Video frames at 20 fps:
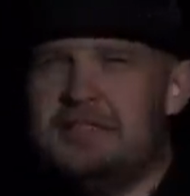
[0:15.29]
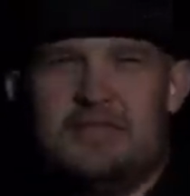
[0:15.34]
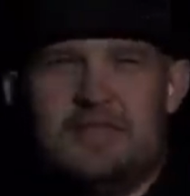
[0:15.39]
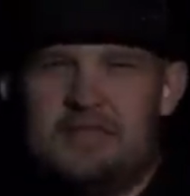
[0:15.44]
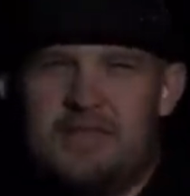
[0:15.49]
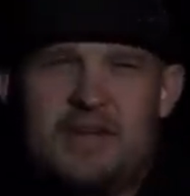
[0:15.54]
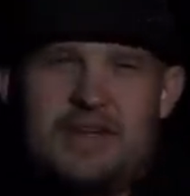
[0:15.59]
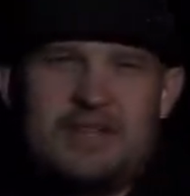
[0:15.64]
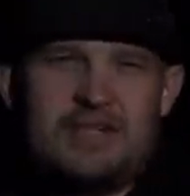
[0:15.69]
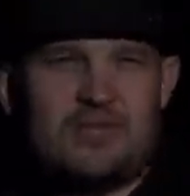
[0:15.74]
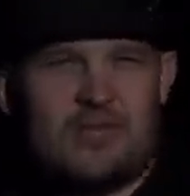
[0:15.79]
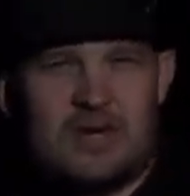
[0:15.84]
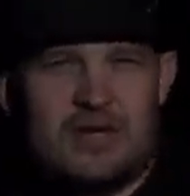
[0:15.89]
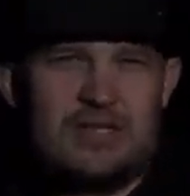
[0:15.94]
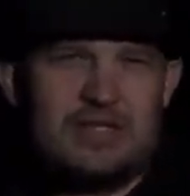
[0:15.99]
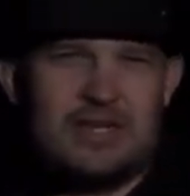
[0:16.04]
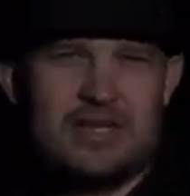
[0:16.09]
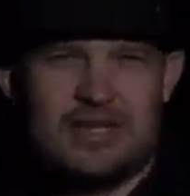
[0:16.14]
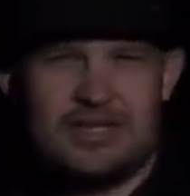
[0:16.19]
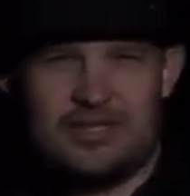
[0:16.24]
if I just want
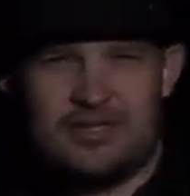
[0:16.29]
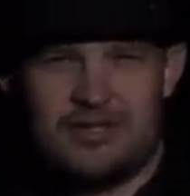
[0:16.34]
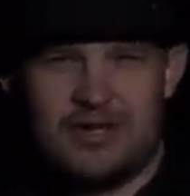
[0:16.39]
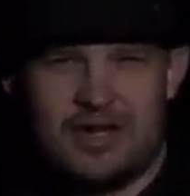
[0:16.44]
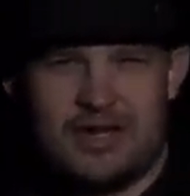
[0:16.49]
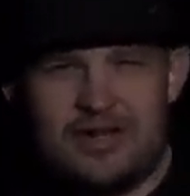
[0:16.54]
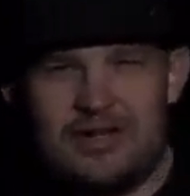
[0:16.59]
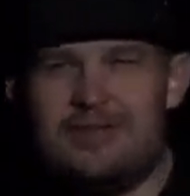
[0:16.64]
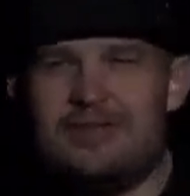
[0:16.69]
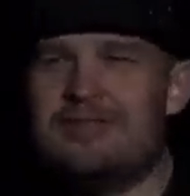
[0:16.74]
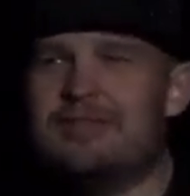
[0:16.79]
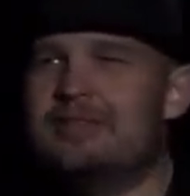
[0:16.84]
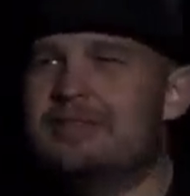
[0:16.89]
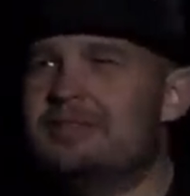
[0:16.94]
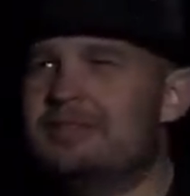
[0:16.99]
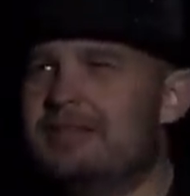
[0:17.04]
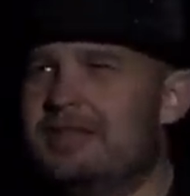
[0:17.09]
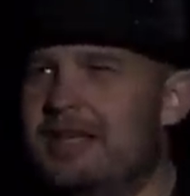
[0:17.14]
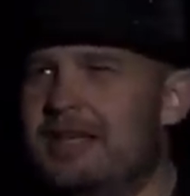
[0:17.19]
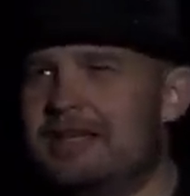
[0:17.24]
to stay and shoot, I do.
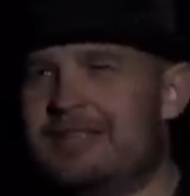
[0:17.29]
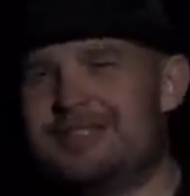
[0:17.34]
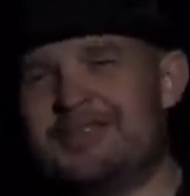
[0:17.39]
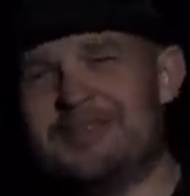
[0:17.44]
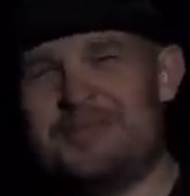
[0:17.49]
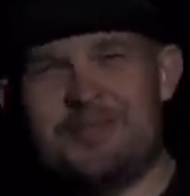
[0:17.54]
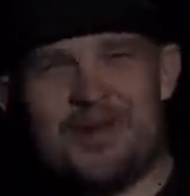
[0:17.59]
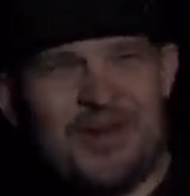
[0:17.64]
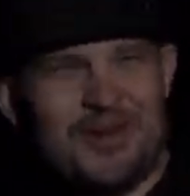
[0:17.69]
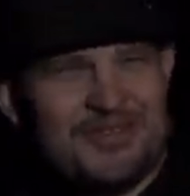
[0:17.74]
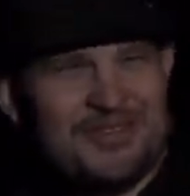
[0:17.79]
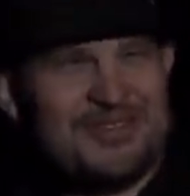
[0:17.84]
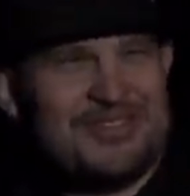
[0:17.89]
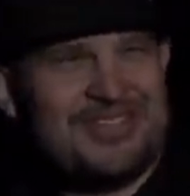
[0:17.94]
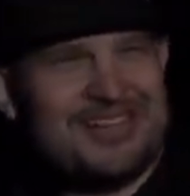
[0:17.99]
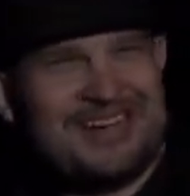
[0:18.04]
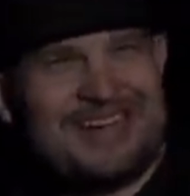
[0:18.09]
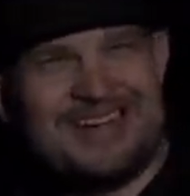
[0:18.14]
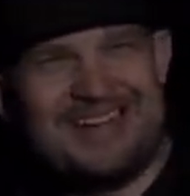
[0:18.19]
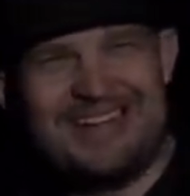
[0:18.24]
And so the models are
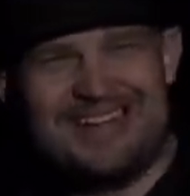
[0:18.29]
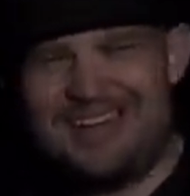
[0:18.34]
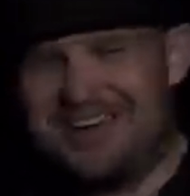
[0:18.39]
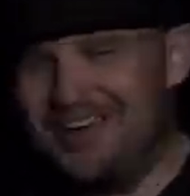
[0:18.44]
sitting in the